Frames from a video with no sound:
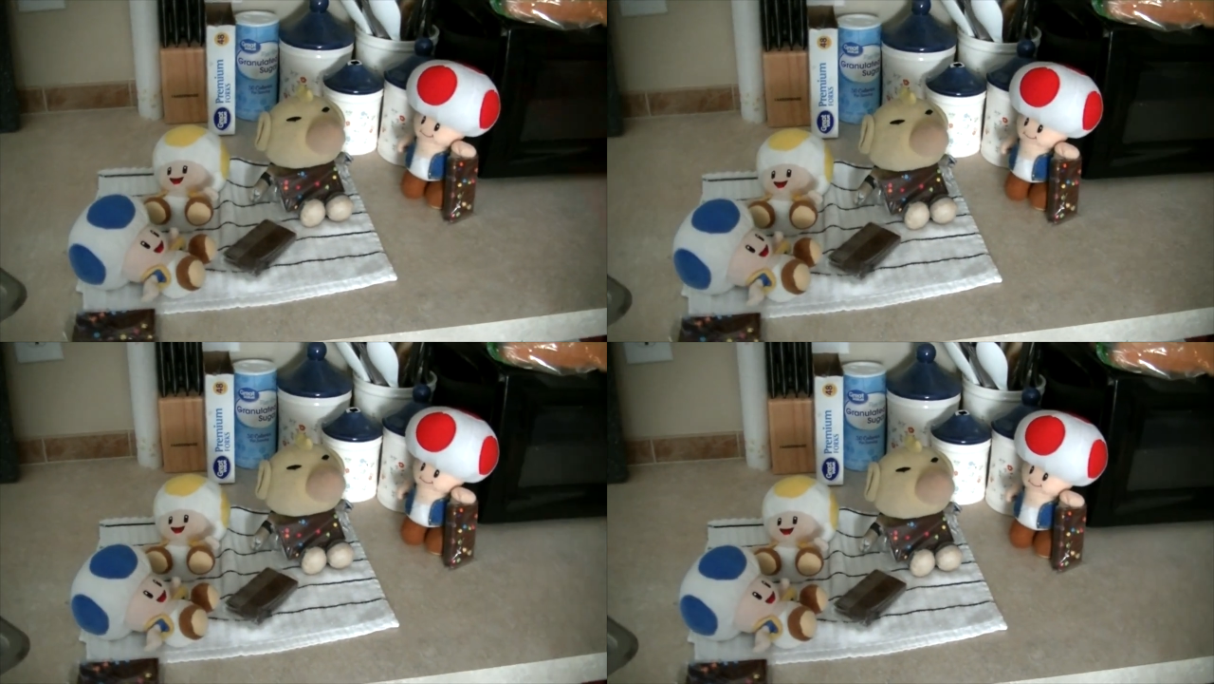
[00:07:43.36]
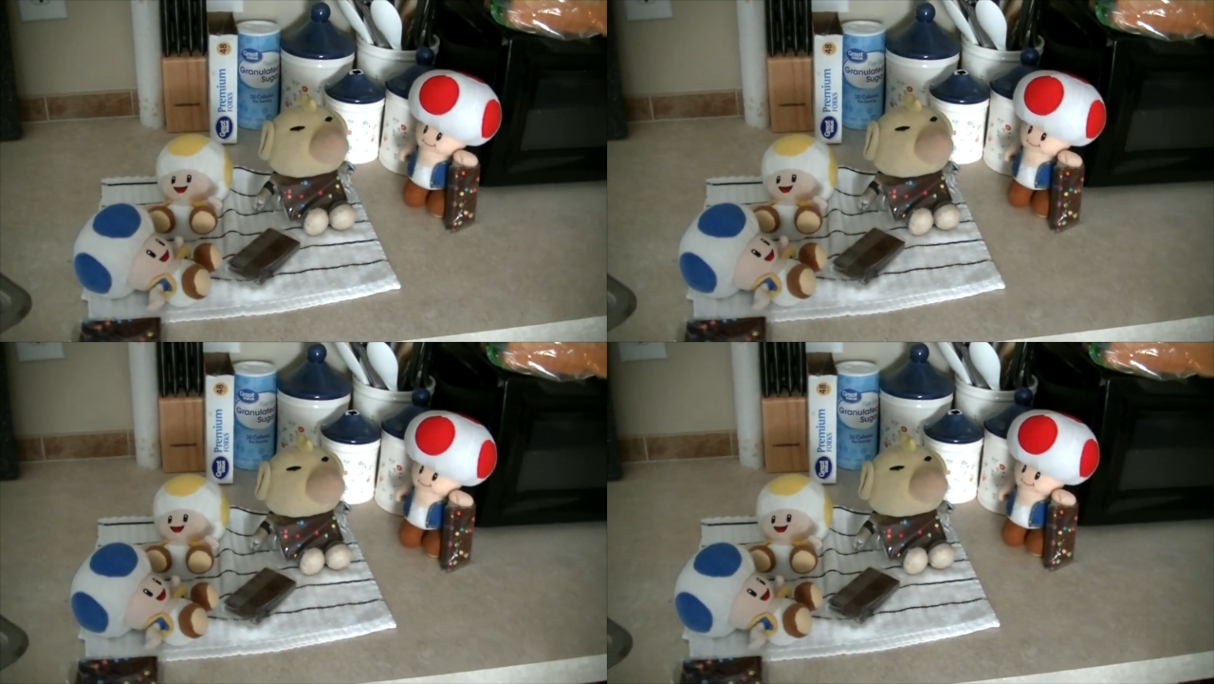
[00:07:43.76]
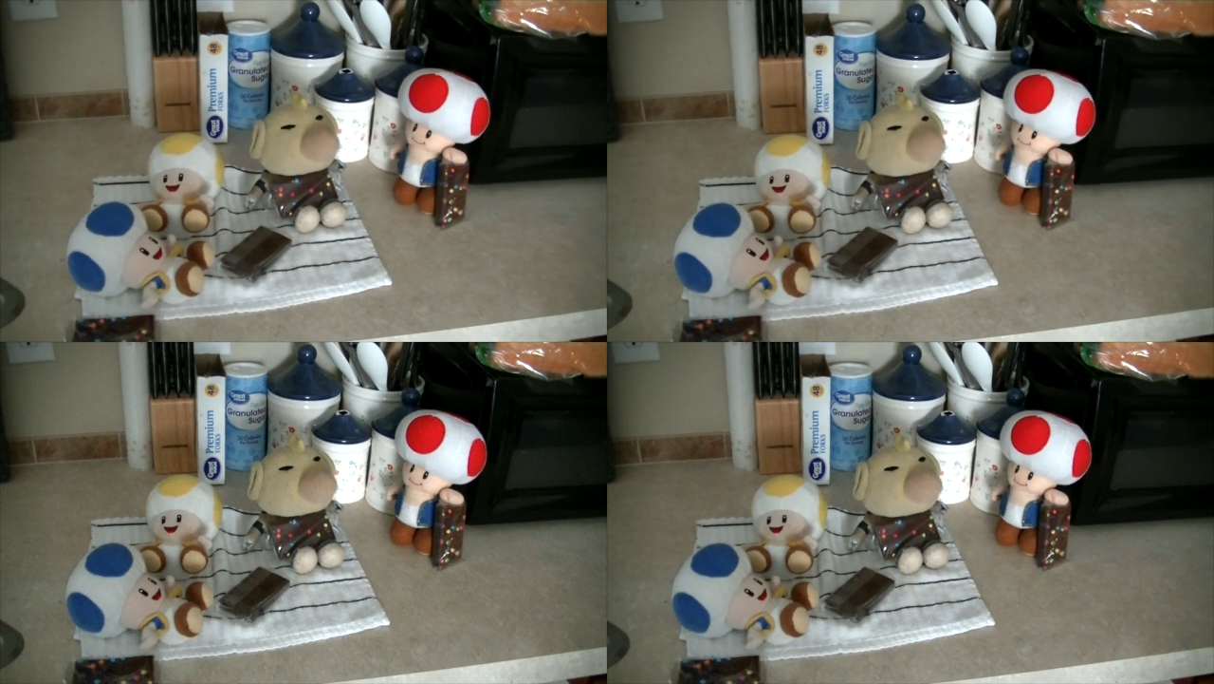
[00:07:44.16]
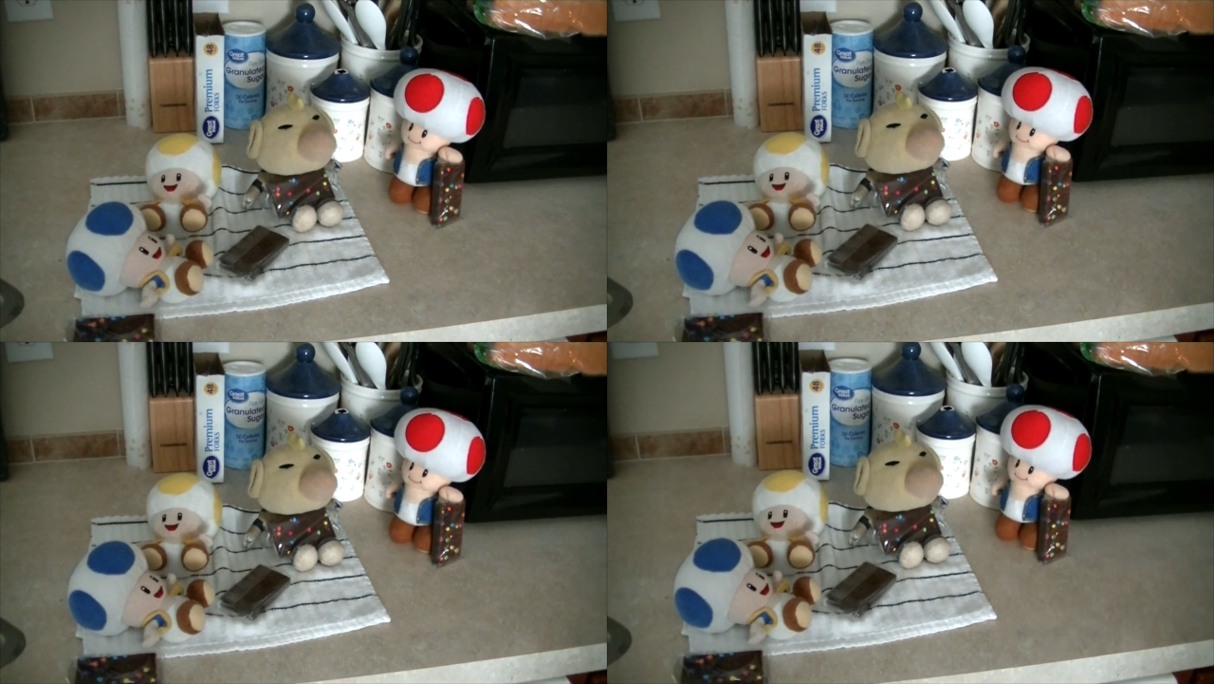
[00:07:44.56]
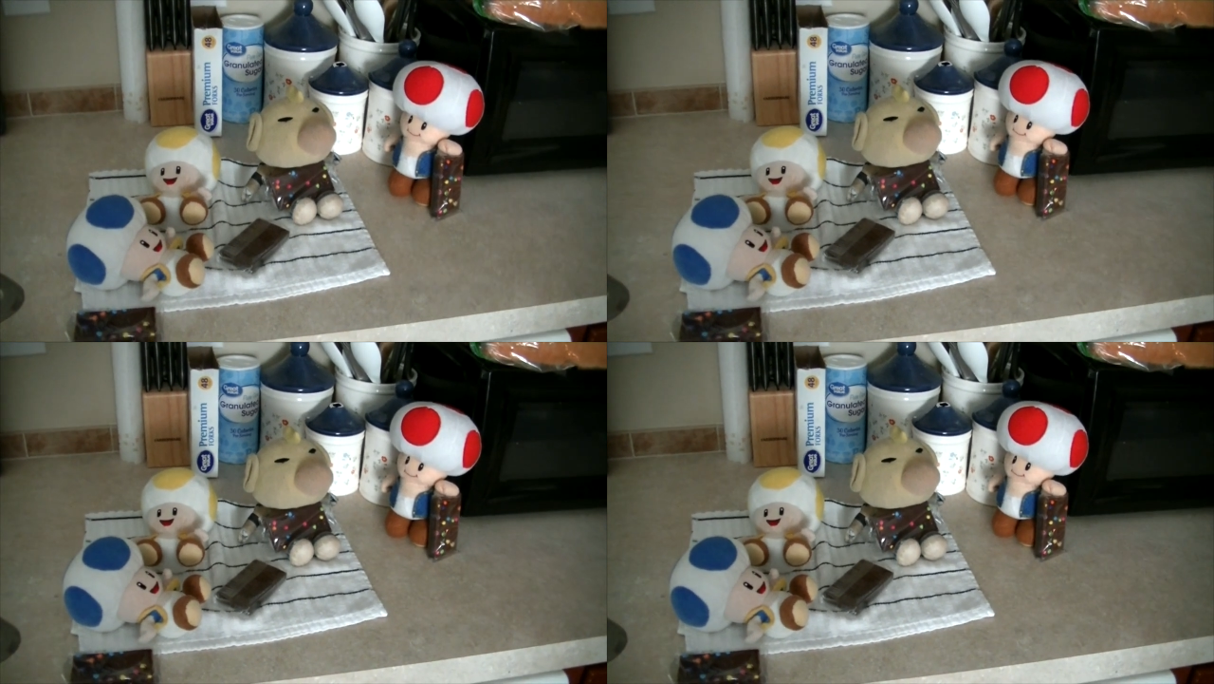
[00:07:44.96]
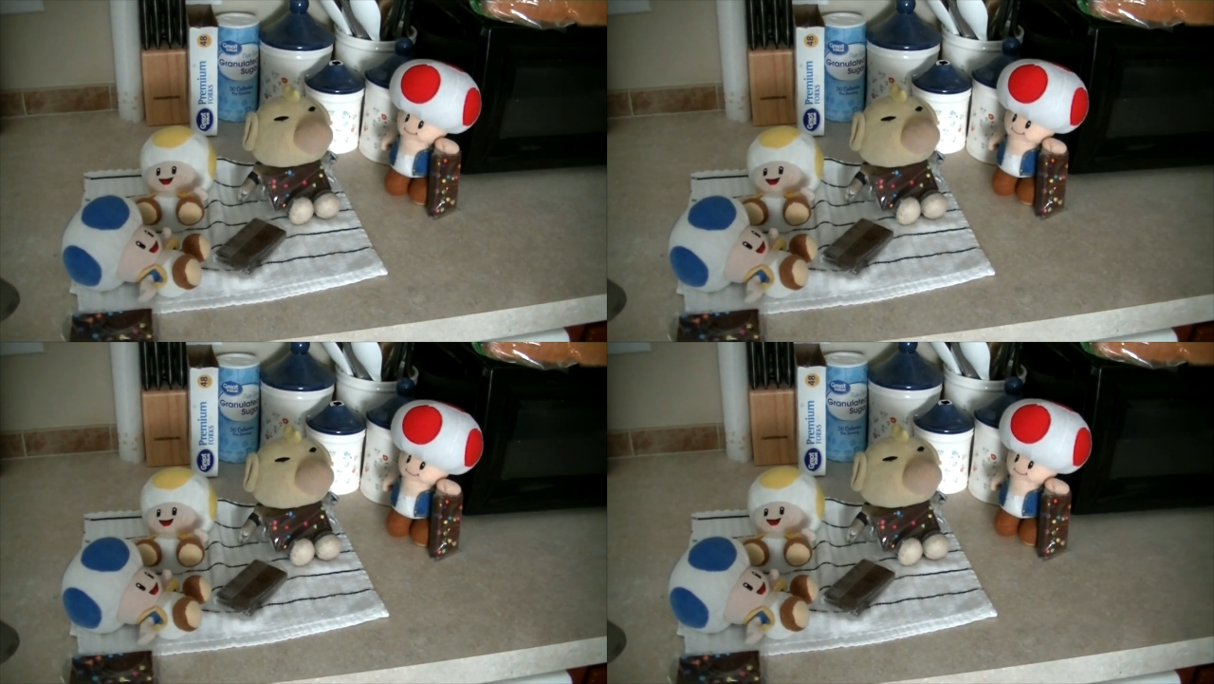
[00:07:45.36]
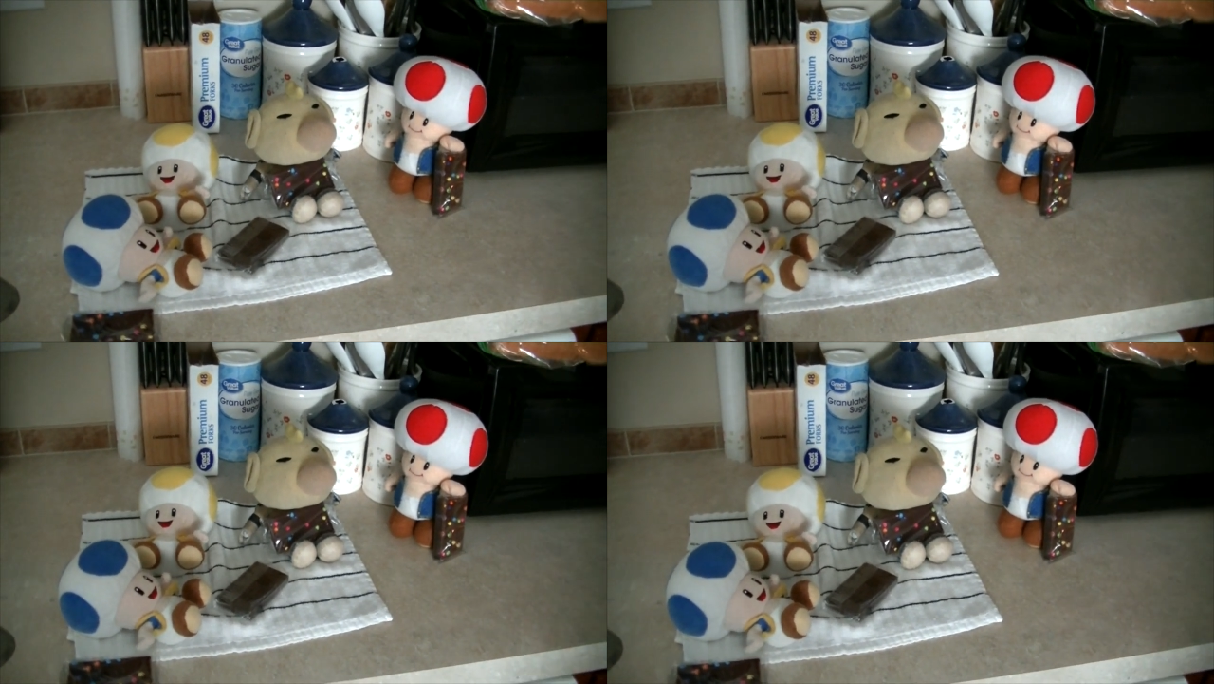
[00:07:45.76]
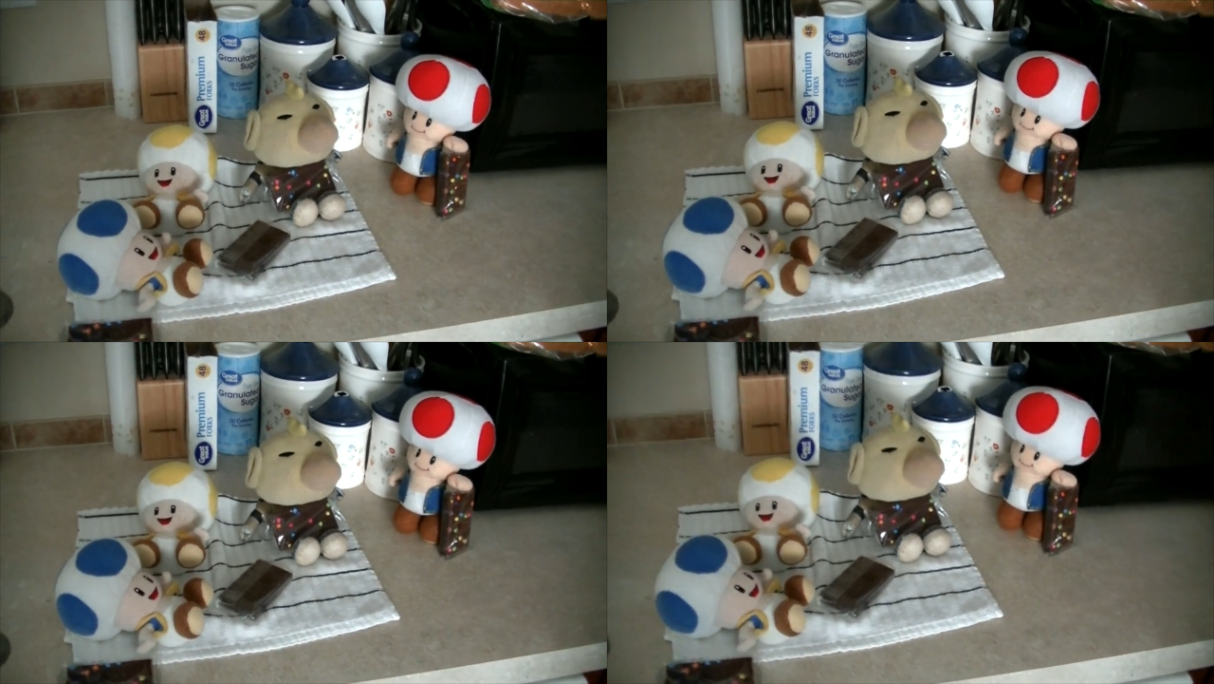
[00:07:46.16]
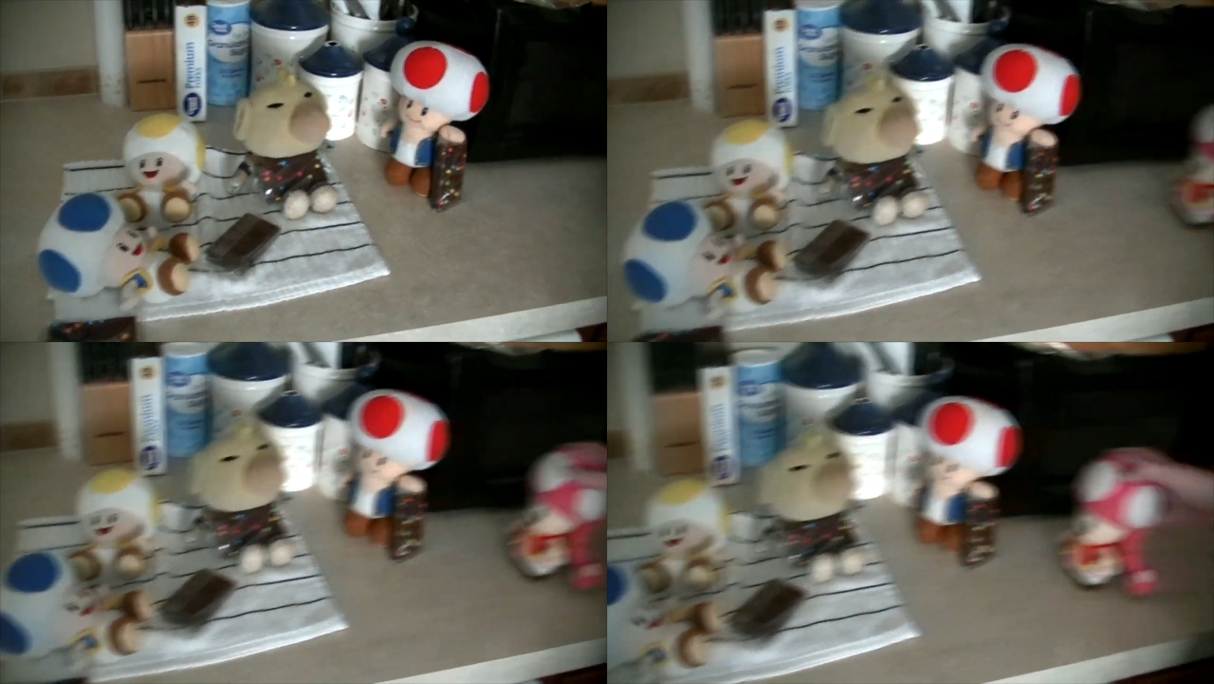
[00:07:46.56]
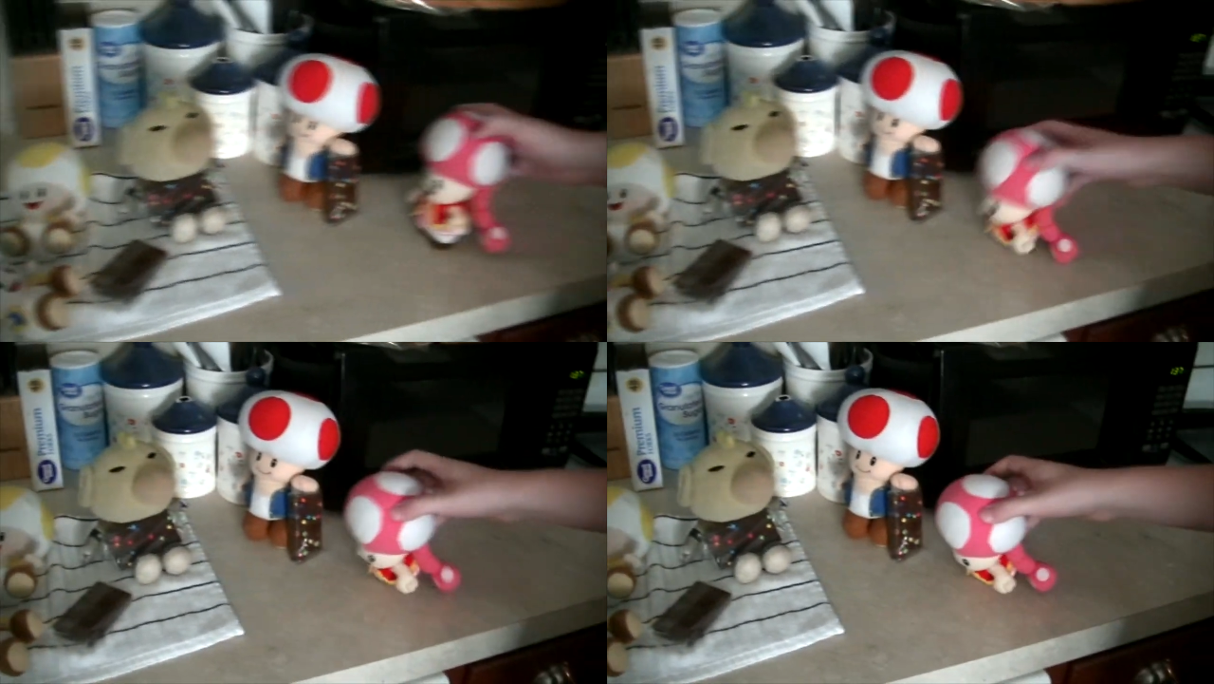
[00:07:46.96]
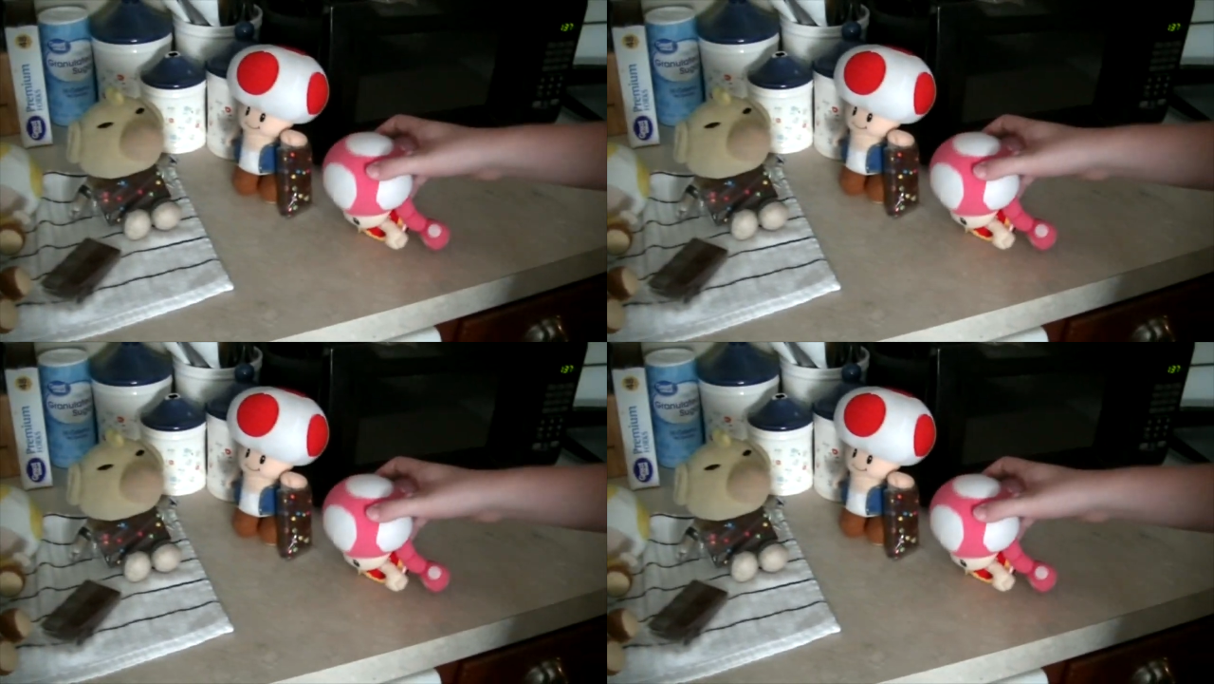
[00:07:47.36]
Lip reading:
No face is visible, so there are no lips to read.